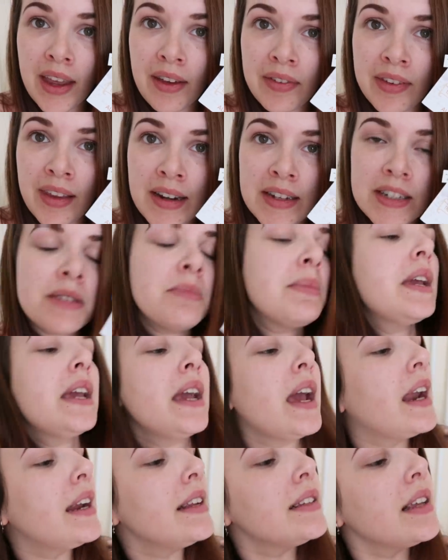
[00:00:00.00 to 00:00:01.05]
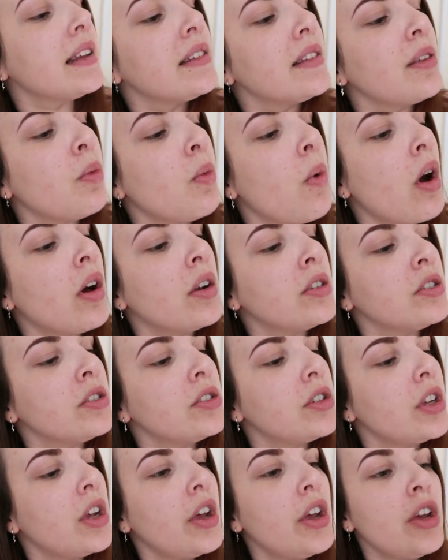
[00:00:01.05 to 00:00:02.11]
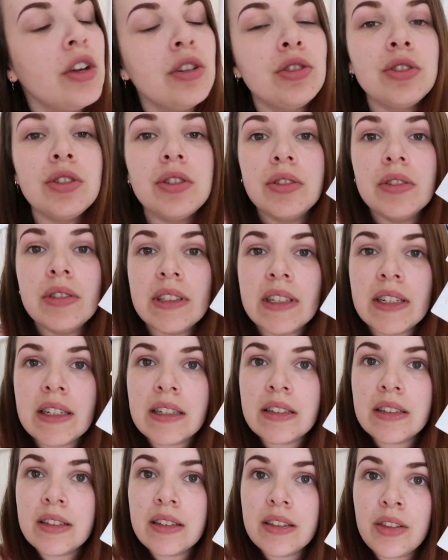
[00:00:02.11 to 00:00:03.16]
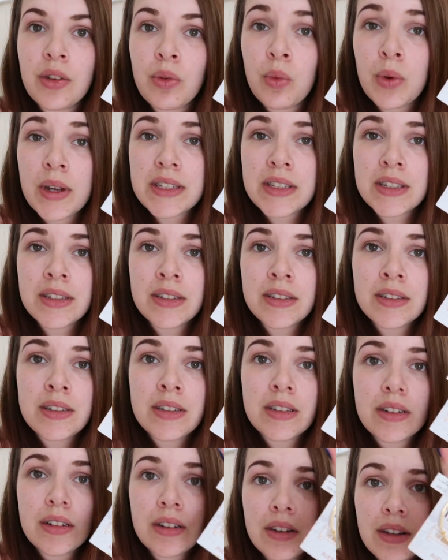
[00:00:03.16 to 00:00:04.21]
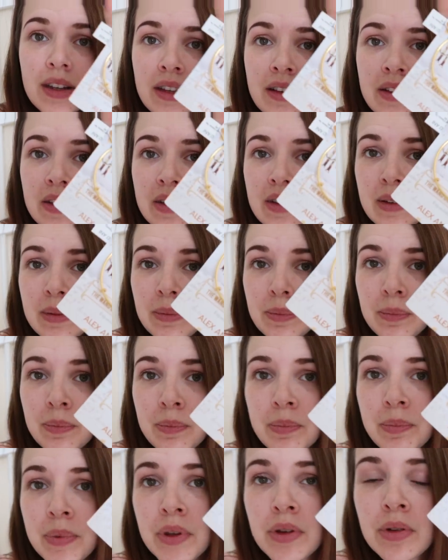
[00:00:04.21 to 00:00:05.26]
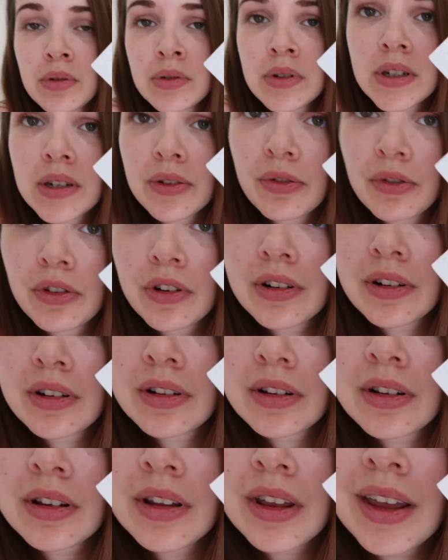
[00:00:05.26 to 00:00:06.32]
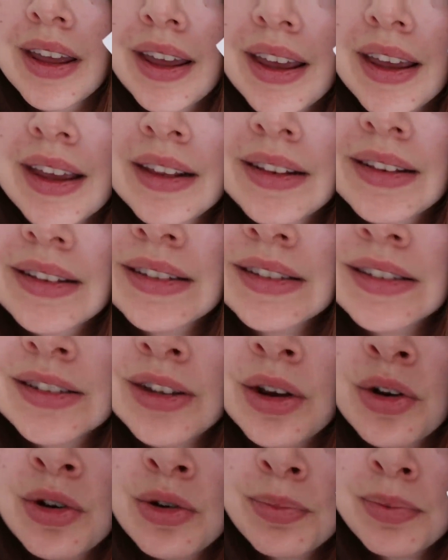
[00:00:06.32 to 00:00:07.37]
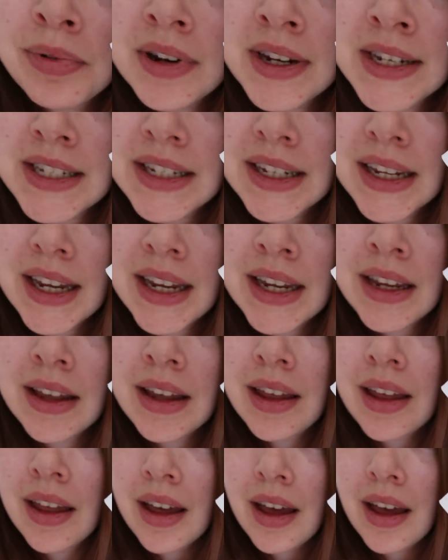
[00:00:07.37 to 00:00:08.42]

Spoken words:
they have sent to me, and it says the wand chooses the wizard. It's beautiful. It's so pretty.